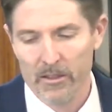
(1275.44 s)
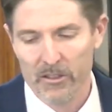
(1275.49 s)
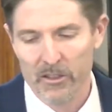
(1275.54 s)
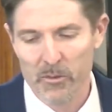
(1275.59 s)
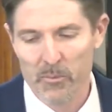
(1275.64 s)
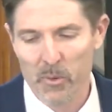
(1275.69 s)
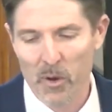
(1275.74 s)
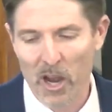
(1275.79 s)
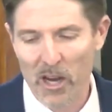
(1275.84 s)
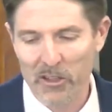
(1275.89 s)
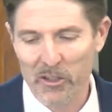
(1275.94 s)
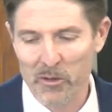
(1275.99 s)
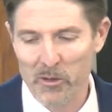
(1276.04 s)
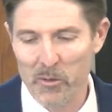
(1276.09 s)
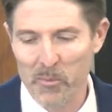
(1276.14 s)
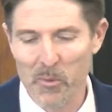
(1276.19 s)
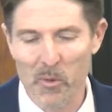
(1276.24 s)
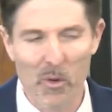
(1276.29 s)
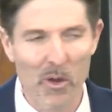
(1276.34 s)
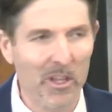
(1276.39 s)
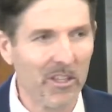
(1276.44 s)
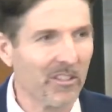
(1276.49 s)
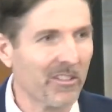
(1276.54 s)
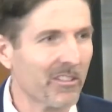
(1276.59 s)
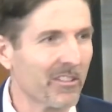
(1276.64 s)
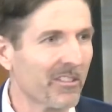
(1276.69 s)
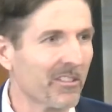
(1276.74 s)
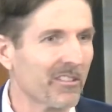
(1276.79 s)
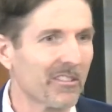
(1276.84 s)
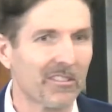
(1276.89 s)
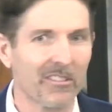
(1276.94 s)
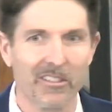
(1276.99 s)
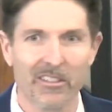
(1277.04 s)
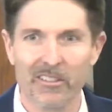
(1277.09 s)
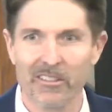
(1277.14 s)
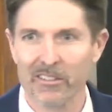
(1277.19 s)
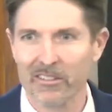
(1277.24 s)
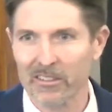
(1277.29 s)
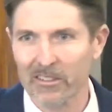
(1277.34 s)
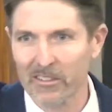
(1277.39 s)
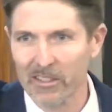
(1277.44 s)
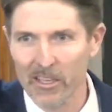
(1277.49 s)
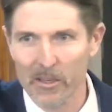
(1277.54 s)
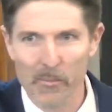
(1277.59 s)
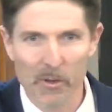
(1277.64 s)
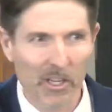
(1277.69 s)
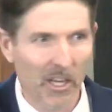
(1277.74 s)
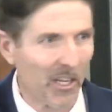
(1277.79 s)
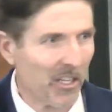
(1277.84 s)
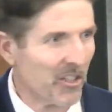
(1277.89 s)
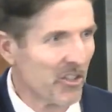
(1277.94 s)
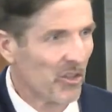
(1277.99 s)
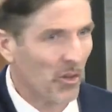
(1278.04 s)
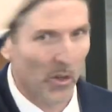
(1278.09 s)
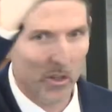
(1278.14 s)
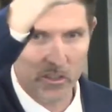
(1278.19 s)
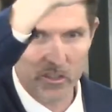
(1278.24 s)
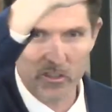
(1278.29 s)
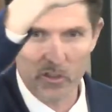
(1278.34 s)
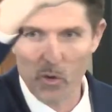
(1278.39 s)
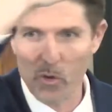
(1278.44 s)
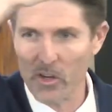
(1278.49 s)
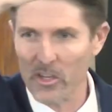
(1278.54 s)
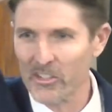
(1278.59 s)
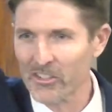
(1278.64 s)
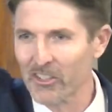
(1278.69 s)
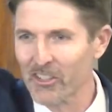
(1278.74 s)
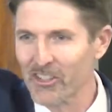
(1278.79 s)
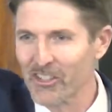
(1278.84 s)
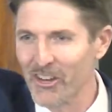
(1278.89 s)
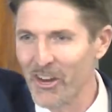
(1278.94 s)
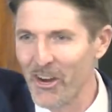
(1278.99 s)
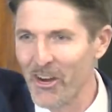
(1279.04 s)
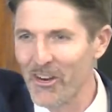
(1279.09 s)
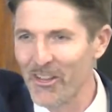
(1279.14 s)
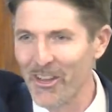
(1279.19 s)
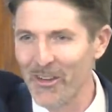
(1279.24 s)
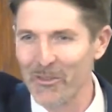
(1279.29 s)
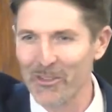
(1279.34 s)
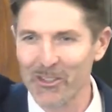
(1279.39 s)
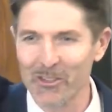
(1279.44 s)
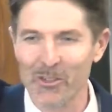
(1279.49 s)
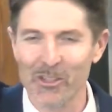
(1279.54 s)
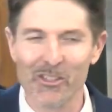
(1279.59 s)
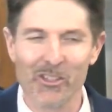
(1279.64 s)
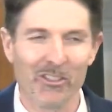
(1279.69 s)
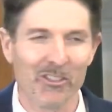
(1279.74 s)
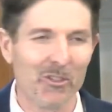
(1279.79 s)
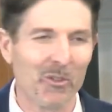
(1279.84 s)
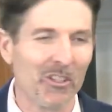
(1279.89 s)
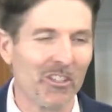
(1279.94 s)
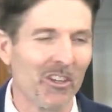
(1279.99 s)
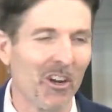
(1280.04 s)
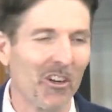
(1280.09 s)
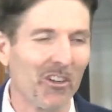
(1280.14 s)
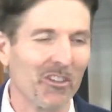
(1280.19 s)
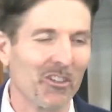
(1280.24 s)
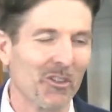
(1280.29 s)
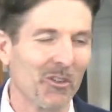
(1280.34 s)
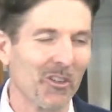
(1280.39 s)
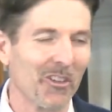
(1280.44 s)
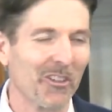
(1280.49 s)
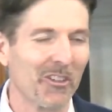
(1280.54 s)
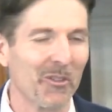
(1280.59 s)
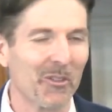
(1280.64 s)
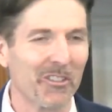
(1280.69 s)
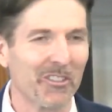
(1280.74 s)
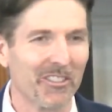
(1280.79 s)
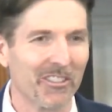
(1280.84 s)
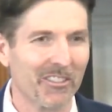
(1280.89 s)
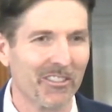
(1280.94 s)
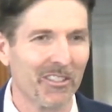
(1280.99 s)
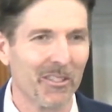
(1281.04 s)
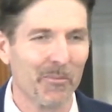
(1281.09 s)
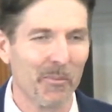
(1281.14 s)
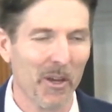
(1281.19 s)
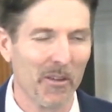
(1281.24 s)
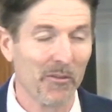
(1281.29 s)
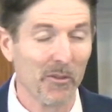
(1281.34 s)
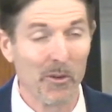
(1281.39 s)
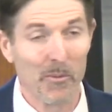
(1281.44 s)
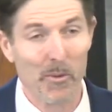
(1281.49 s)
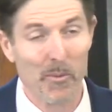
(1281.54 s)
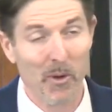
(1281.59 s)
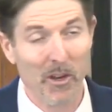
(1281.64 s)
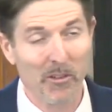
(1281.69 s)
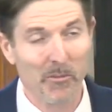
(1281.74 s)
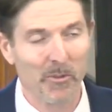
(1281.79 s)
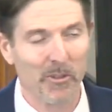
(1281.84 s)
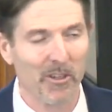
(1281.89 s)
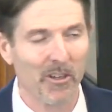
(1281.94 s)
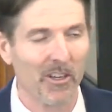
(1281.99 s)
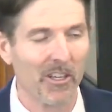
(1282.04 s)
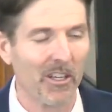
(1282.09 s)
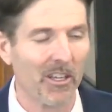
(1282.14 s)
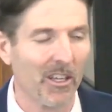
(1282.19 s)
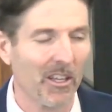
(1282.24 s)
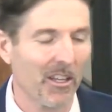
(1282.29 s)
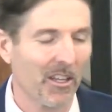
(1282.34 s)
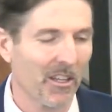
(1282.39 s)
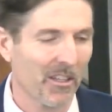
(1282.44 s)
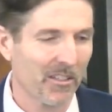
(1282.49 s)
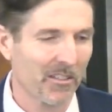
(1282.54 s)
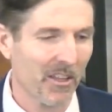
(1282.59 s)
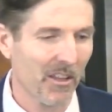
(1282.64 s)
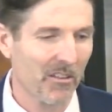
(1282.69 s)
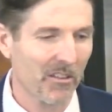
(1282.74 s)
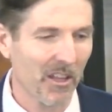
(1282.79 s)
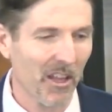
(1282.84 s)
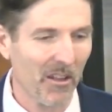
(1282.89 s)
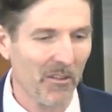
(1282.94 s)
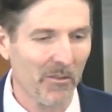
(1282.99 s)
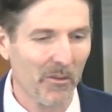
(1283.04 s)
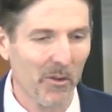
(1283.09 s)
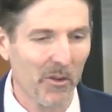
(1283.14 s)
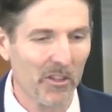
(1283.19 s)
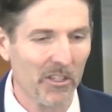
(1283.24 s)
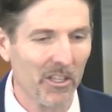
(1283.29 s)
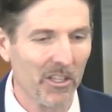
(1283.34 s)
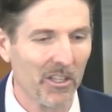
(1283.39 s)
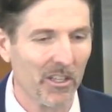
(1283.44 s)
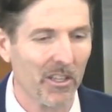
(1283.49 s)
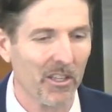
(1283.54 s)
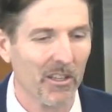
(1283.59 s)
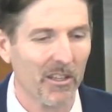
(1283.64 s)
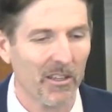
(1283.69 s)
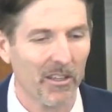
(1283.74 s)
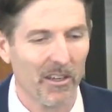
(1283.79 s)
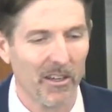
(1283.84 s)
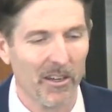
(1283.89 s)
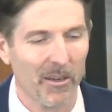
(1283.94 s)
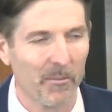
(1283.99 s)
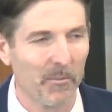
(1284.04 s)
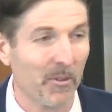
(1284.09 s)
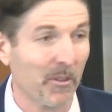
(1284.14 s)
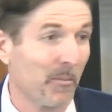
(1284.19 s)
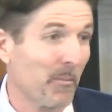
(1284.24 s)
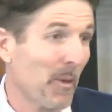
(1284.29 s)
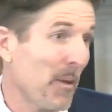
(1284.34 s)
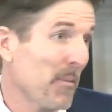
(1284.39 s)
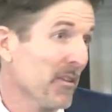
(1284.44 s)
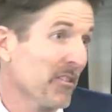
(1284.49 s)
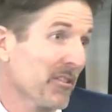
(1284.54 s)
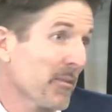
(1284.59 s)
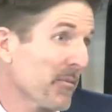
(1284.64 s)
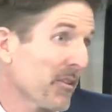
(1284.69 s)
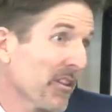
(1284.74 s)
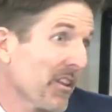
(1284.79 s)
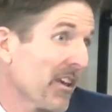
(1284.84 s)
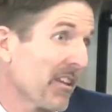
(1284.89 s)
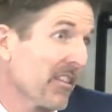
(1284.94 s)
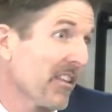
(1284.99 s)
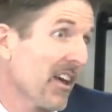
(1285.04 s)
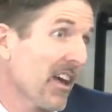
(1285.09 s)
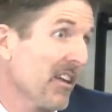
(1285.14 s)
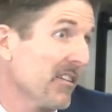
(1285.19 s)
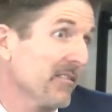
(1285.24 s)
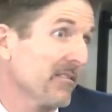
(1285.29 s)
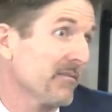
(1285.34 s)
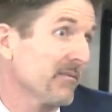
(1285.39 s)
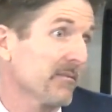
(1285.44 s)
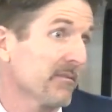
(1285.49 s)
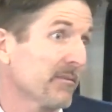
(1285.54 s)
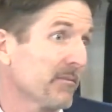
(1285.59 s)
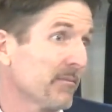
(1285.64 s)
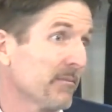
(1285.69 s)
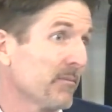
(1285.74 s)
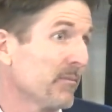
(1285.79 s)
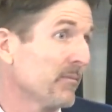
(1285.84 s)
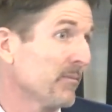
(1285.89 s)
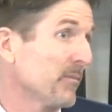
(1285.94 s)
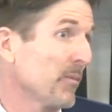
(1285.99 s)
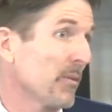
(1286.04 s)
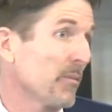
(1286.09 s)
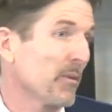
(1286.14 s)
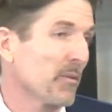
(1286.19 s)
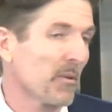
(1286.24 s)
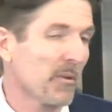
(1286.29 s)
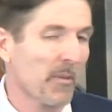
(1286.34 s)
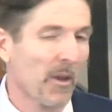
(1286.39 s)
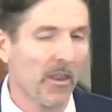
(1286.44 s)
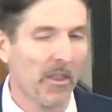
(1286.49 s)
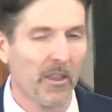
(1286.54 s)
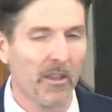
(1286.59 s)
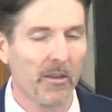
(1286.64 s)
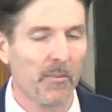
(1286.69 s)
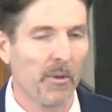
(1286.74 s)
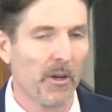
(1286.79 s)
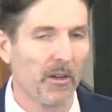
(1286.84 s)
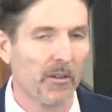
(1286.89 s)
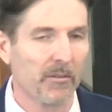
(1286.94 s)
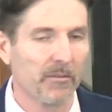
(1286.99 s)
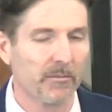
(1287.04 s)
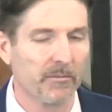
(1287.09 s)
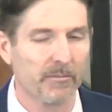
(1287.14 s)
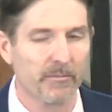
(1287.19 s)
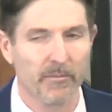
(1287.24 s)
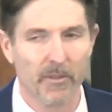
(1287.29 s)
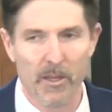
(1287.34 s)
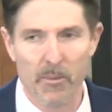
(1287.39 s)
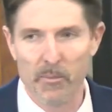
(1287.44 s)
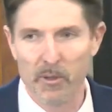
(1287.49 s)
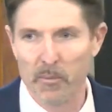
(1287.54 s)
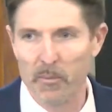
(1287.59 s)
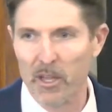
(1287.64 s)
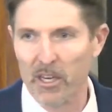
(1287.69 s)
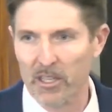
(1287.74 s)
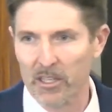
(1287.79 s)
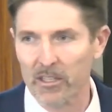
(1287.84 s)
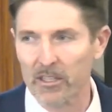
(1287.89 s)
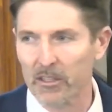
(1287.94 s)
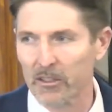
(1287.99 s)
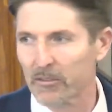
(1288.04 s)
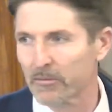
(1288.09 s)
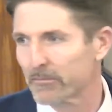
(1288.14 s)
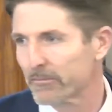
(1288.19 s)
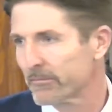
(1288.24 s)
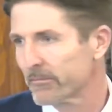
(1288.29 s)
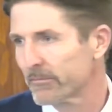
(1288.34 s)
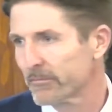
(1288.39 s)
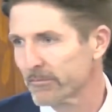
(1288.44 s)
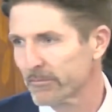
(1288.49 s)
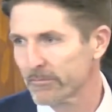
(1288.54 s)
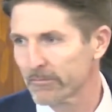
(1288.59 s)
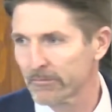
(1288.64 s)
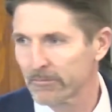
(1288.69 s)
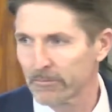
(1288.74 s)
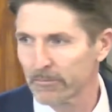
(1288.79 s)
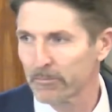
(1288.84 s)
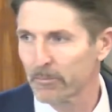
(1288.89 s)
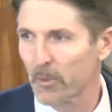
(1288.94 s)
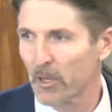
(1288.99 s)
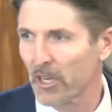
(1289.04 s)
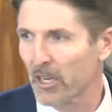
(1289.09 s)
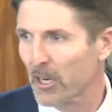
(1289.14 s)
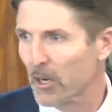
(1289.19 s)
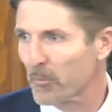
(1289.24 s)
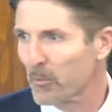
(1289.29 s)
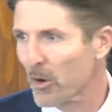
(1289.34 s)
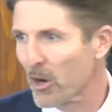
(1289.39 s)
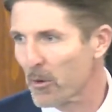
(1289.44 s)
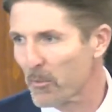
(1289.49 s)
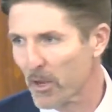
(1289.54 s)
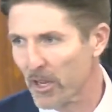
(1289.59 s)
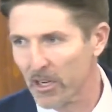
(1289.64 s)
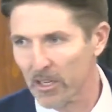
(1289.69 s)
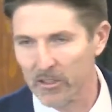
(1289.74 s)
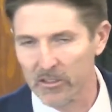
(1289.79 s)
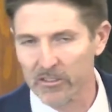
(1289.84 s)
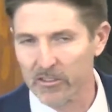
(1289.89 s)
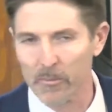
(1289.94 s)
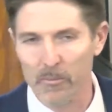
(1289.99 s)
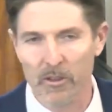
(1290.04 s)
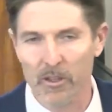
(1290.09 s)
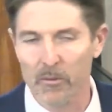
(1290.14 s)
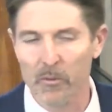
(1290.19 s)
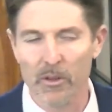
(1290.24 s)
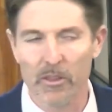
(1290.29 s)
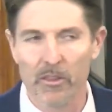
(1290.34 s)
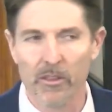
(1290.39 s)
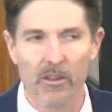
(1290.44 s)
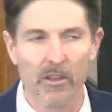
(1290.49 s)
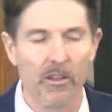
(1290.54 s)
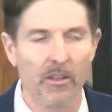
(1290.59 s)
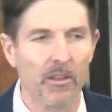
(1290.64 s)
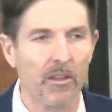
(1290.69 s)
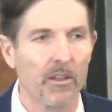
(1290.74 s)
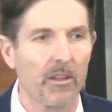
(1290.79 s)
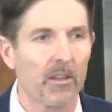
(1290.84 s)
good practical points. Anybody got any short stories to share? That was Chris Hartshorn, who was in my former presbytery, Southern California. And maybe something like that we might think about implementing, you know, beginning our prayer meeting or something with the